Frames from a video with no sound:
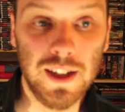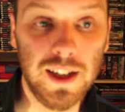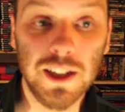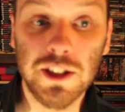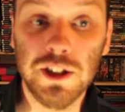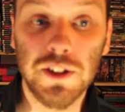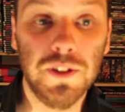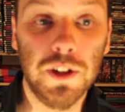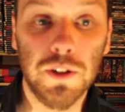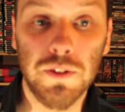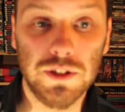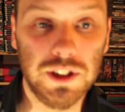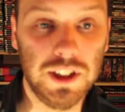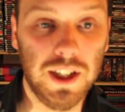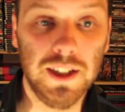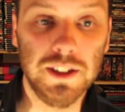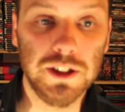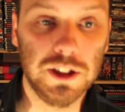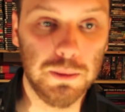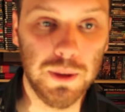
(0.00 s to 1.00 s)
Each of you have
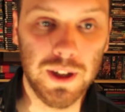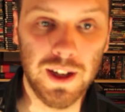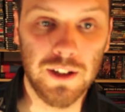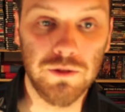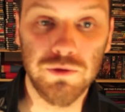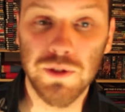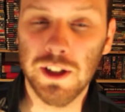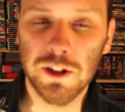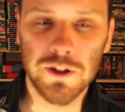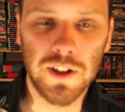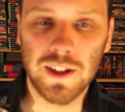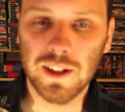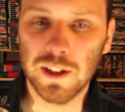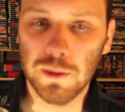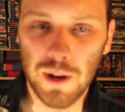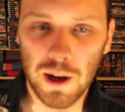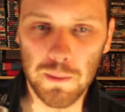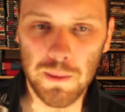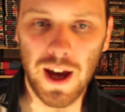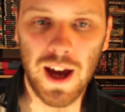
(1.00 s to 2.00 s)
changed me and redirected
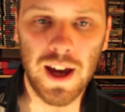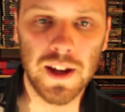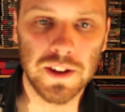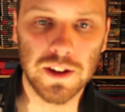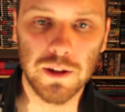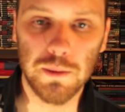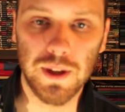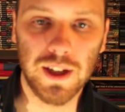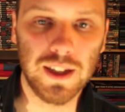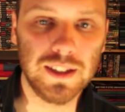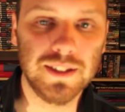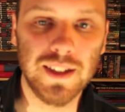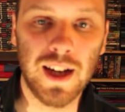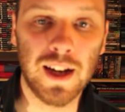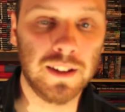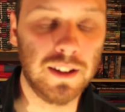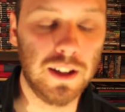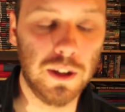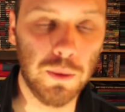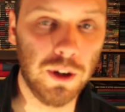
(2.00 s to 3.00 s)
my path to be
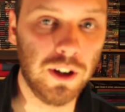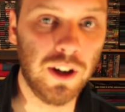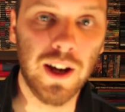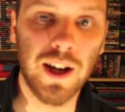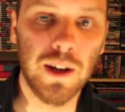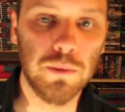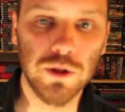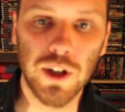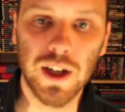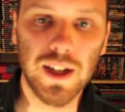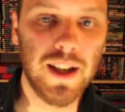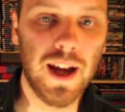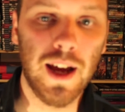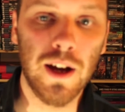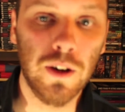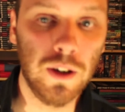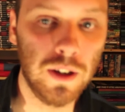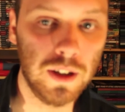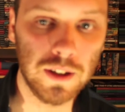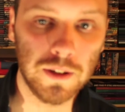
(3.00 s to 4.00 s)
exactly where I am right
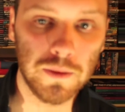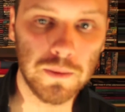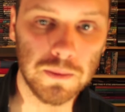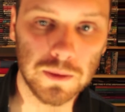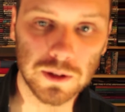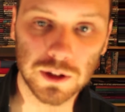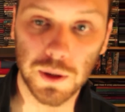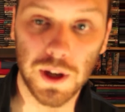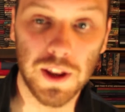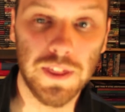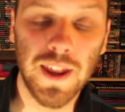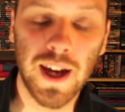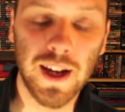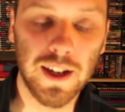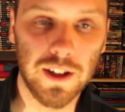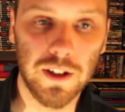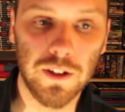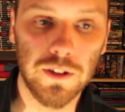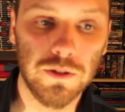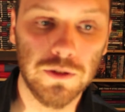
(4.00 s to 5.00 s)
now. So I
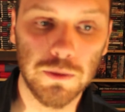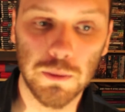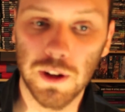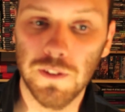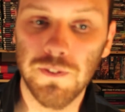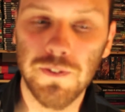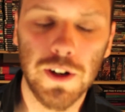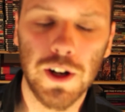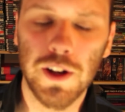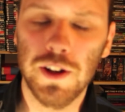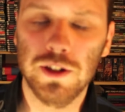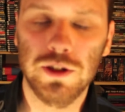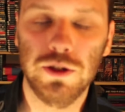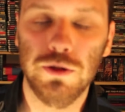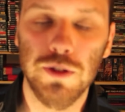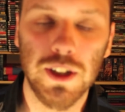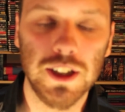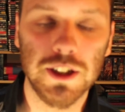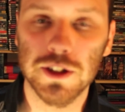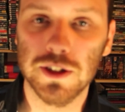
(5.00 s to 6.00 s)
thank you from the furthest
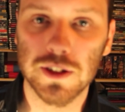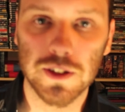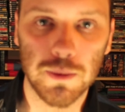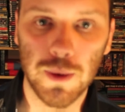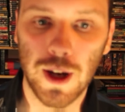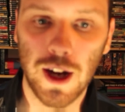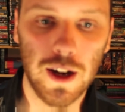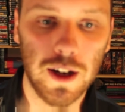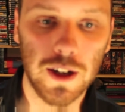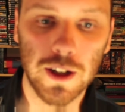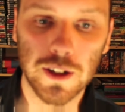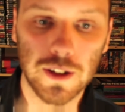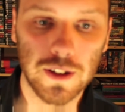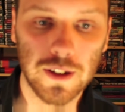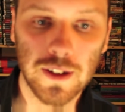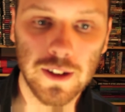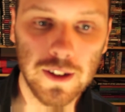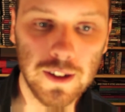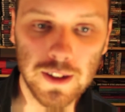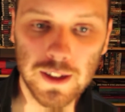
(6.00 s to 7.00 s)
reaches of my heart,
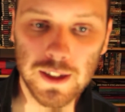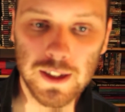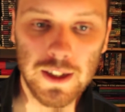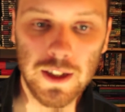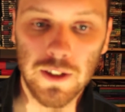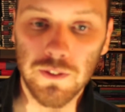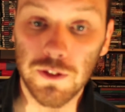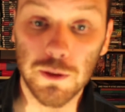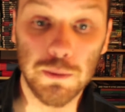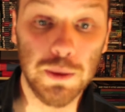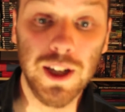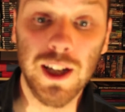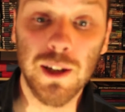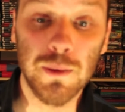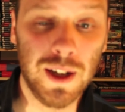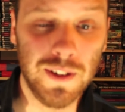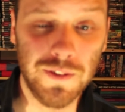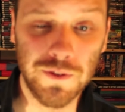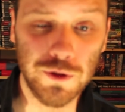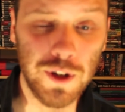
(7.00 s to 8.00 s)
for being
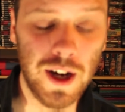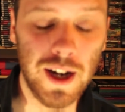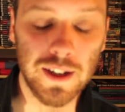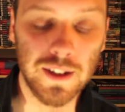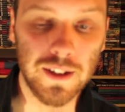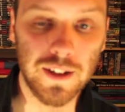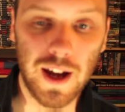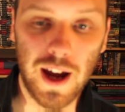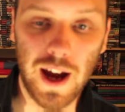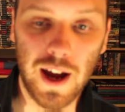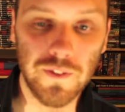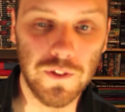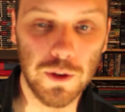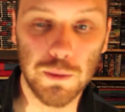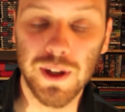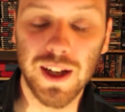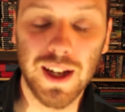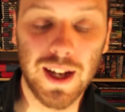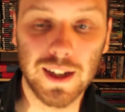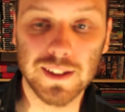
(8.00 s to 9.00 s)
my friend and for
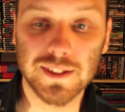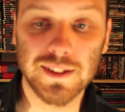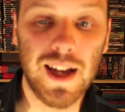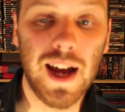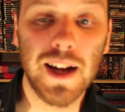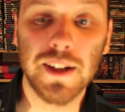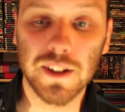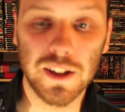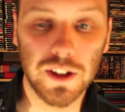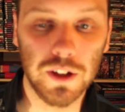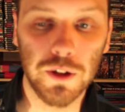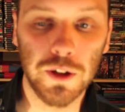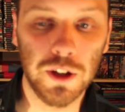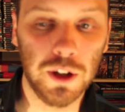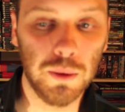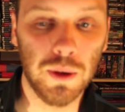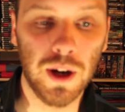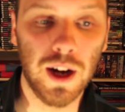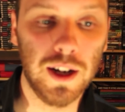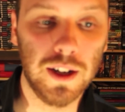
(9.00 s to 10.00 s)
being exactly who
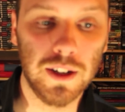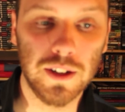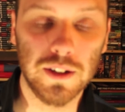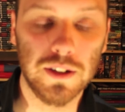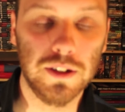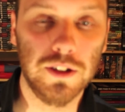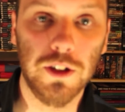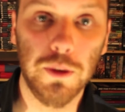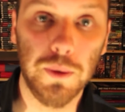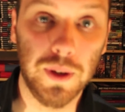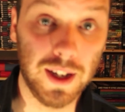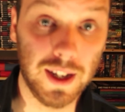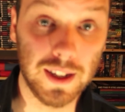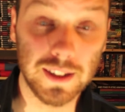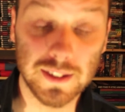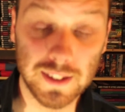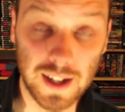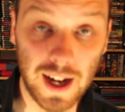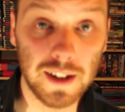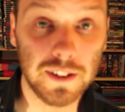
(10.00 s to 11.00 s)
you are, doing
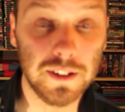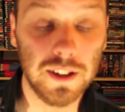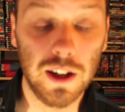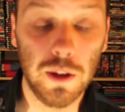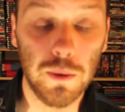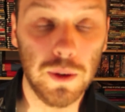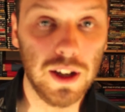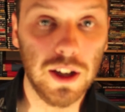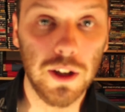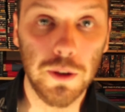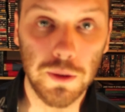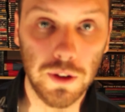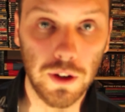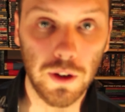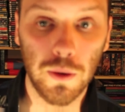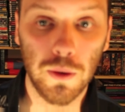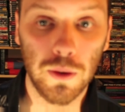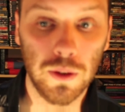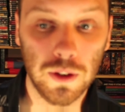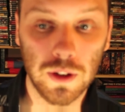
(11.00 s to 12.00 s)
exactly what you
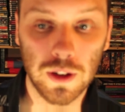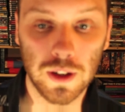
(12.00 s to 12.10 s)
do.